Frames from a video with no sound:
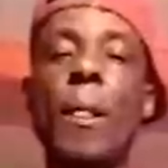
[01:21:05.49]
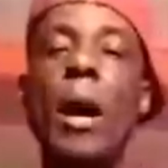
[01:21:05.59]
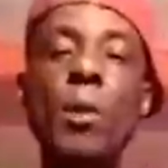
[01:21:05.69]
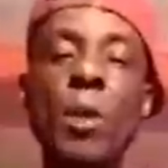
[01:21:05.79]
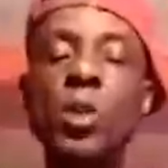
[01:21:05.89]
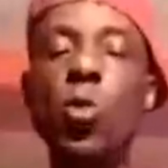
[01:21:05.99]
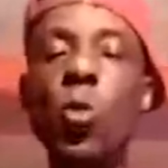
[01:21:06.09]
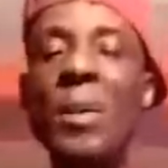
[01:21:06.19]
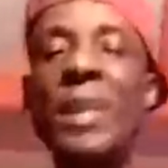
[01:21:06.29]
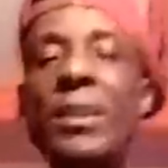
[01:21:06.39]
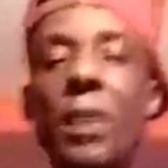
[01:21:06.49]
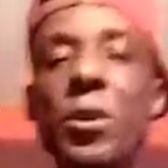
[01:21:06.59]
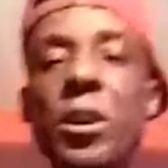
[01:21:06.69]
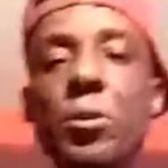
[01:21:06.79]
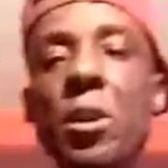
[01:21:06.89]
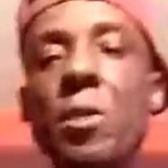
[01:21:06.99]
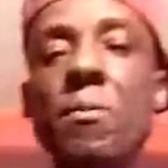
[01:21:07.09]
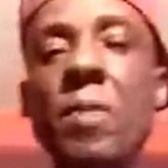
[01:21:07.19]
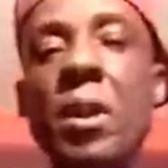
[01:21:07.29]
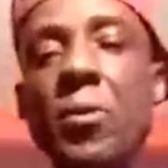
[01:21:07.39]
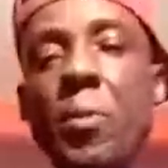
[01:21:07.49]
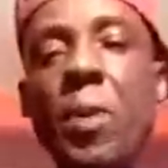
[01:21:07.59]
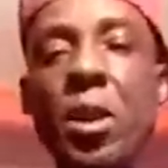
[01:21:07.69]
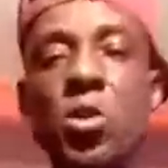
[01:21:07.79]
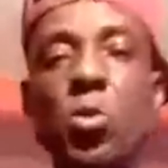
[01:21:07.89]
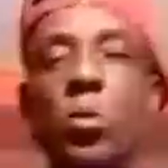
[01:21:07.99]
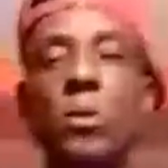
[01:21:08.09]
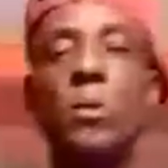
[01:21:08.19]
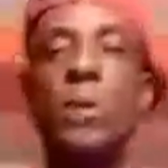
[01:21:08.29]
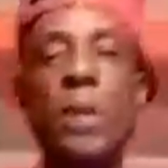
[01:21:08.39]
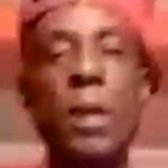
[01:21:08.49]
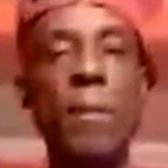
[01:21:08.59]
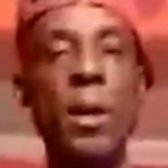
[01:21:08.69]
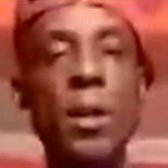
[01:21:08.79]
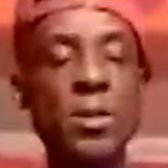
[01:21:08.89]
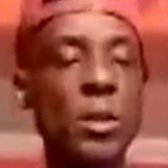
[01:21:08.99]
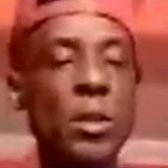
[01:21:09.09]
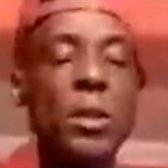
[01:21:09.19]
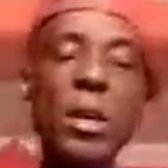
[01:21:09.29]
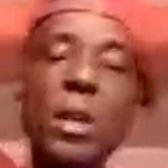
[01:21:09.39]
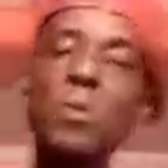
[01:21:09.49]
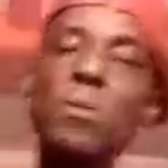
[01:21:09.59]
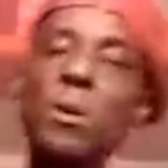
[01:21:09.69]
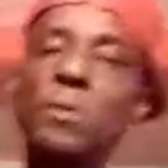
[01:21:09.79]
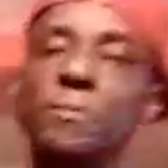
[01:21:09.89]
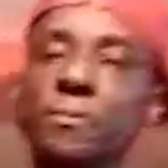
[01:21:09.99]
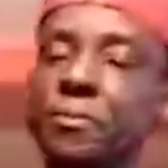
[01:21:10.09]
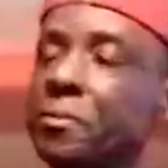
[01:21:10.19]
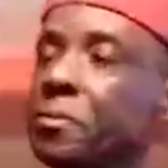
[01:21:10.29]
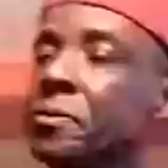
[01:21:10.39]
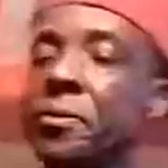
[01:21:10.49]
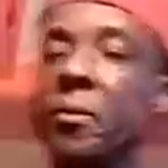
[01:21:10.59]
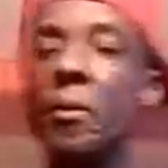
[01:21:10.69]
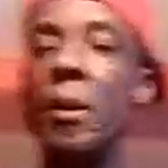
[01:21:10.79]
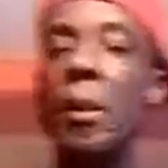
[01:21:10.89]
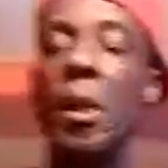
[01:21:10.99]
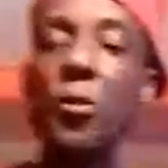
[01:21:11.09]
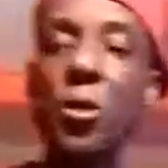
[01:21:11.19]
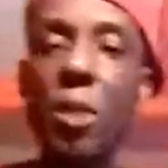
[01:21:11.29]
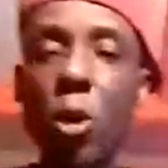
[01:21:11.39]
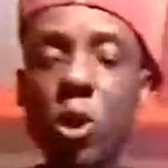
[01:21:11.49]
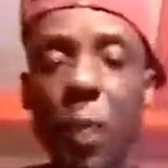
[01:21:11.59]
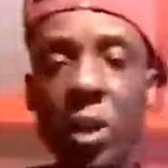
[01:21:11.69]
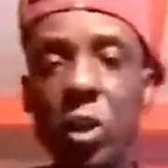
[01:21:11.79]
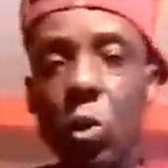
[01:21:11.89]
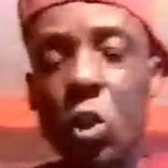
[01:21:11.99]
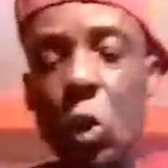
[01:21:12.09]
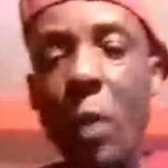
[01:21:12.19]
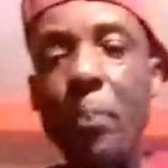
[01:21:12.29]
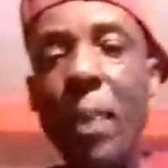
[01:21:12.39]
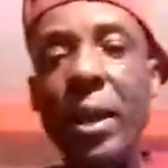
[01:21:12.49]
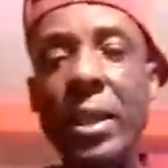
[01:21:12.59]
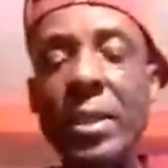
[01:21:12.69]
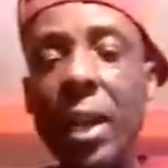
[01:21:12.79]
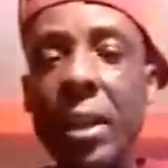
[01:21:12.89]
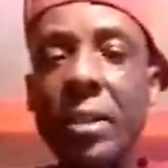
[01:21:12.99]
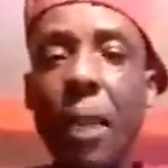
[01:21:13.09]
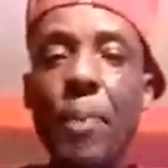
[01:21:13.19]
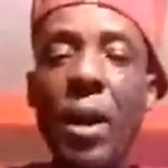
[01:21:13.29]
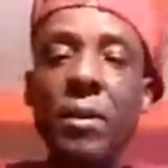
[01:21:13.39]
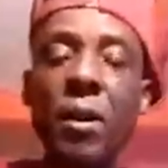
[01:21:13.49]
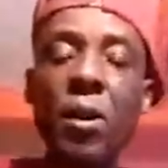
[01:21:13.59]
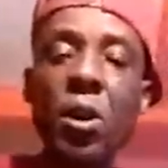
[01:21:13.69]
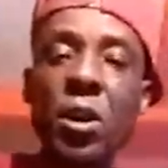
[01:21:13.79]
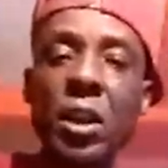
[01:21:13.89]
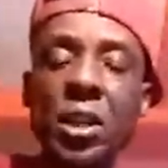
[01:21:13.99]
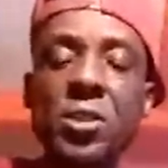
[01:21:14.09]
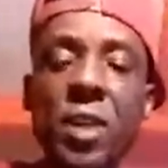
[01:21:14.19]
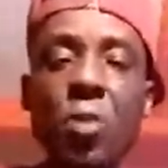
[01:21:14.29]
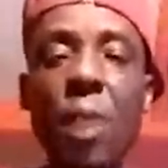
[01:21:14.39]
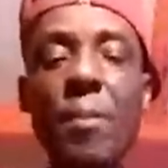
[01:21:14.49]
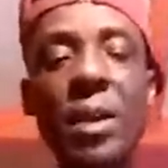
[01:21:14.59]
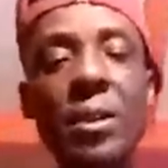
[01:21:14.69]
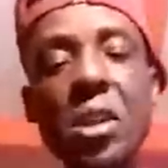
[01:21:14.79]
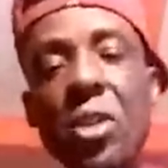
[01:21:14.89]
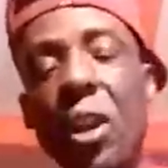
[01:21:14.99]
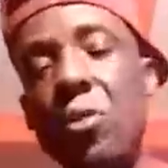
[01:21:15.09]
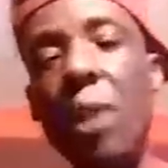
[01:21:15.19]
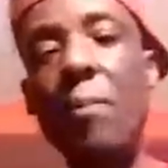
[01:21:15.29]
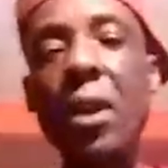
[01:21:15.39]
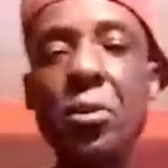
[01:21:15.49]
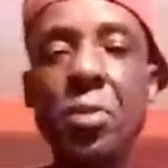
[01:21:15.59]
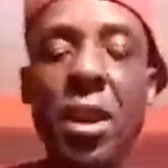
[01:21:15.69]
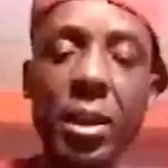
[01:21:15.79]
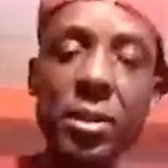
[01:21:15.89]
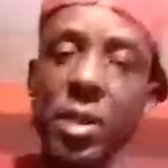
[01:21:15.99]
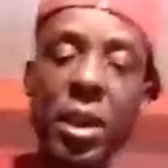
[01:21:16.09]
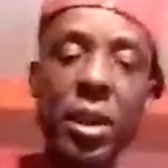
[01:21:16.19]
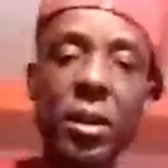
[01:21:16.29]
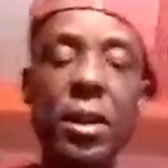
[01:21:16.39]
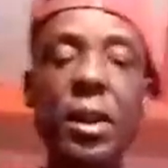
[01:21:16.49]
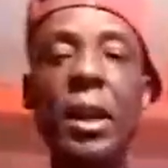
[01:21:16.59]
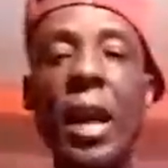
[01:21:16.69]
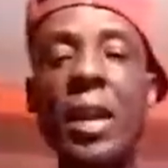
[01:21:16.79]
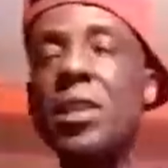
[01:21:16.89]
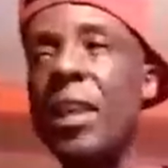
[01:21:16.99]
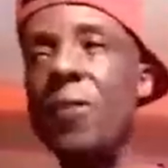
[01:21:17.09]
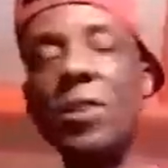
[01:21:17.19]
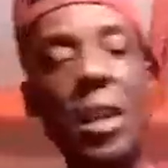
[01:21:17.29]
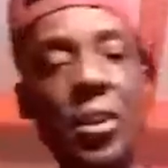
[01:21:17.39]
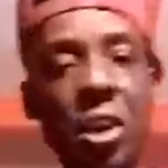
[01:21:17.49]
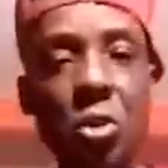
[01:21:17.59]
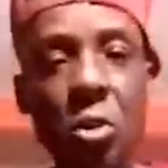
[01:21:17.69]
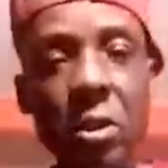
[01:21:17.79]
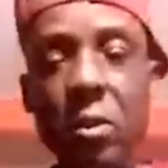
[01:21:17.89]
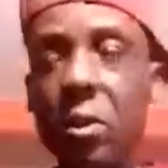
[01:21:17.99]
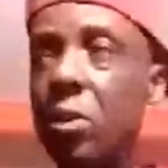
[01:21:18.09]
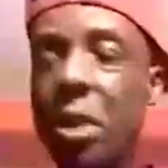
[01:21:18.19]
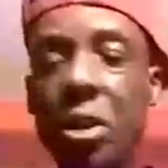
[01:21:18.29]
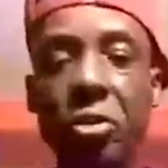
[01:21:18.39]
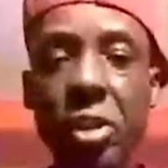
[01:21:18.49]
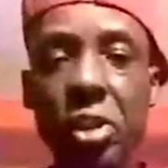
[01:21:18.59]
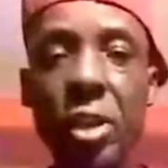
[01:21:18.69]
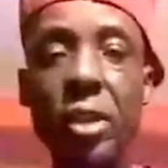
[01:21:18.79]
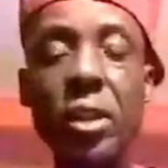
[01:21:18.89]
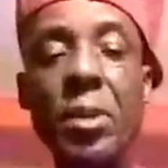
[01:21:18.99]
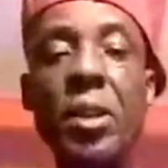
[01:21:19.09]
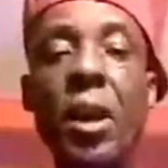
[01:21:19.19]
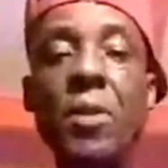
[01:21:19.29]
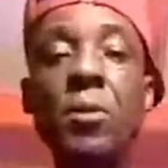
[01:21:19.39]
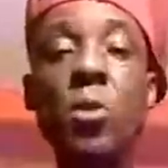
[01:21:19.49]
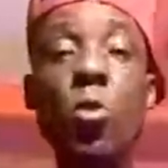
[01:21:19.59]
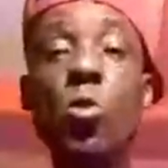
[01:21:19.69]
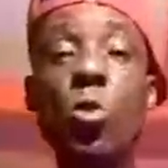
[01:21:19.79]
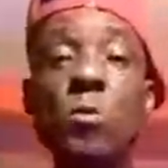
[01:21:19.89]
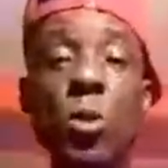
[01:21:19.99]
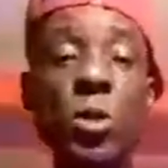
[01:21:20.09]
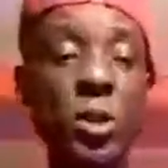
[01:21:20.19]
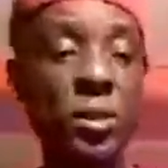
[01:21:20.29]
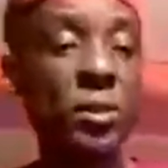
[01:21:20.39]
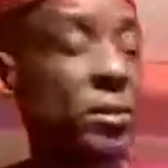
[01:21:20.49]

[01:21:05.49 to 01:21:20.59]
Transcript: I'll want yeah. two million dollars to get a rhythm man if you play a tune. Yeah, man, I a thing there, you know, man. It's if you're a bust right. on YouTube, up on internet, up on Instagram and Instagram and Ray and Tay, and you decide to take it to the radio station, you better have your good, good money.